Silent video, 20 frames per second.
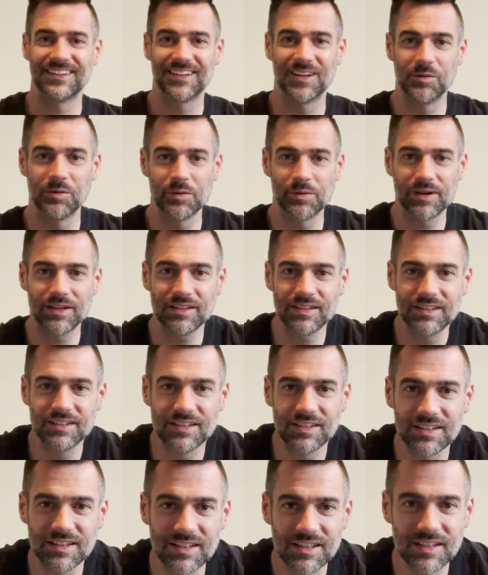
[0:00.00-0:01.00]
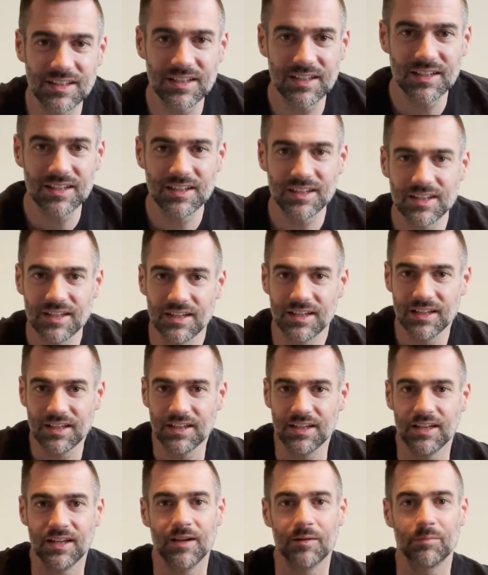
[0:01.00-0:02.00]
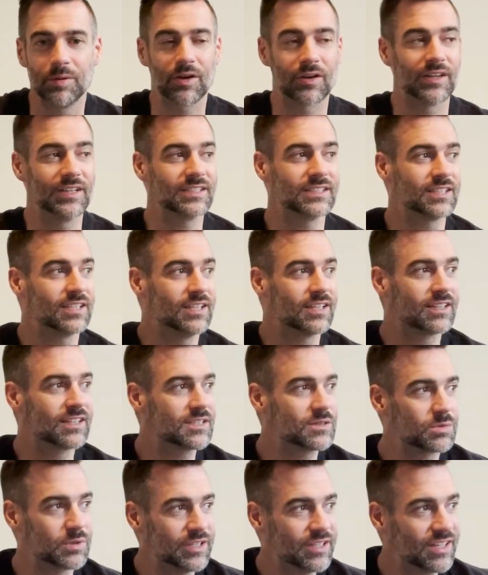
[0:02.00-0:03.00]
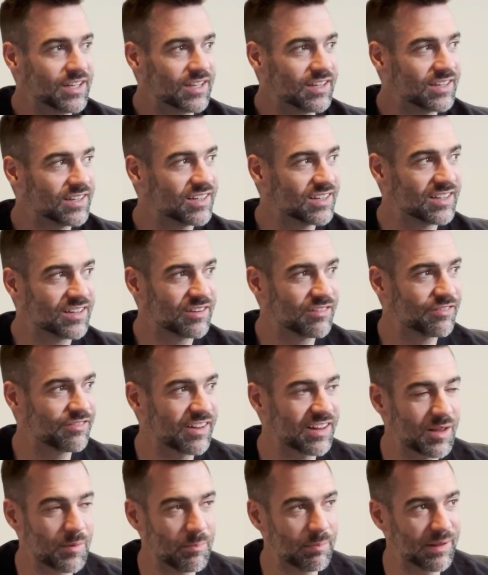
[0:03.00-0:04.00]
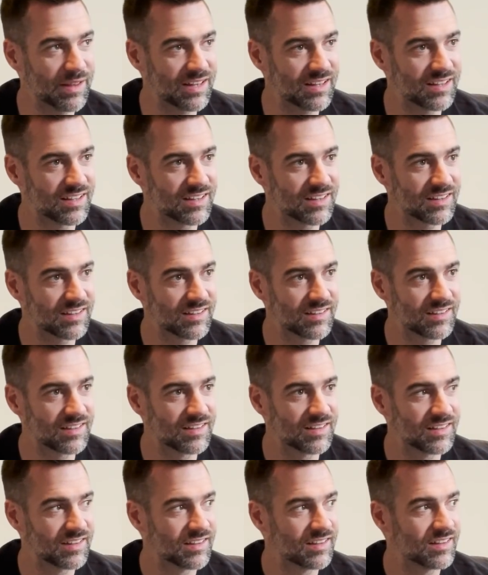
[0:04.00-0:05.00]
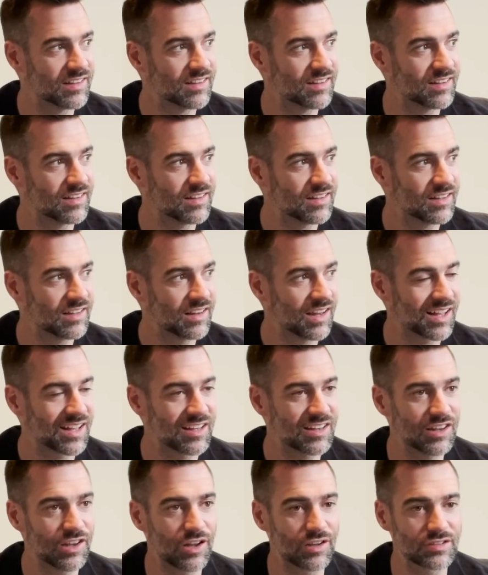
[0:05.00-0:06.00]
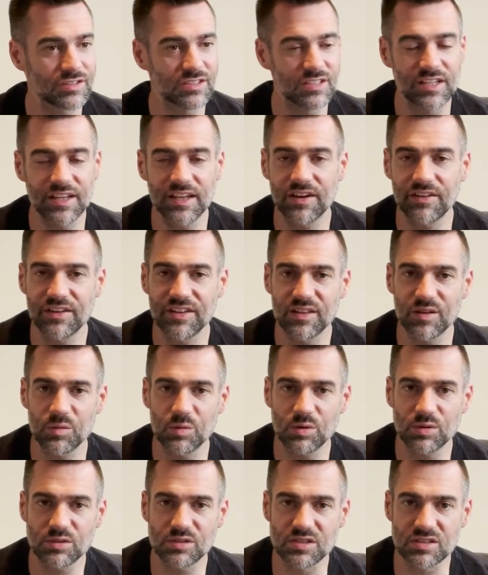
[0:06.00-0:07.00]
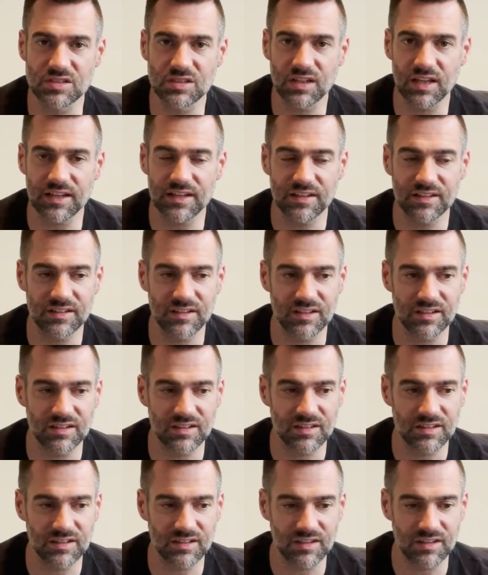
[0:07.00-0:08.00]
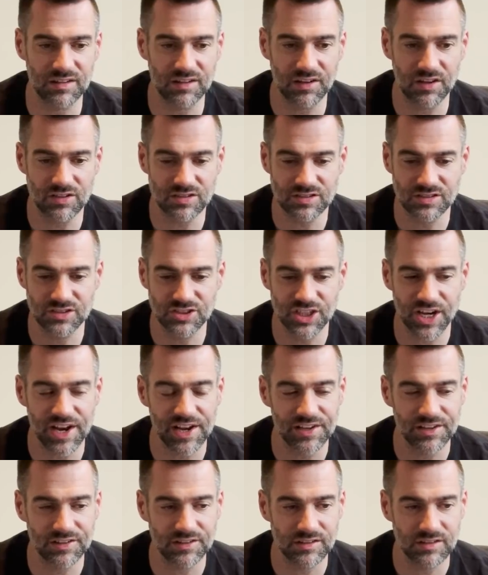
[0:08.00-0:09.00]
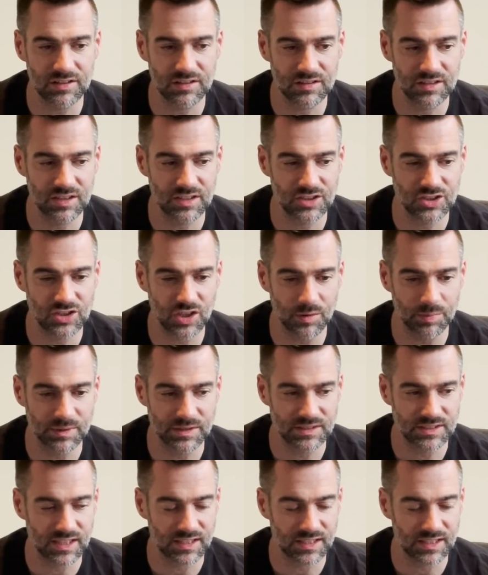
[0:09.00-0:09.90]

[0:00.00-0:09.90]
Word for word: Hope you're well. be honest, this week felt a bit like a lost deer in the woods, like a, a lost child in a shopping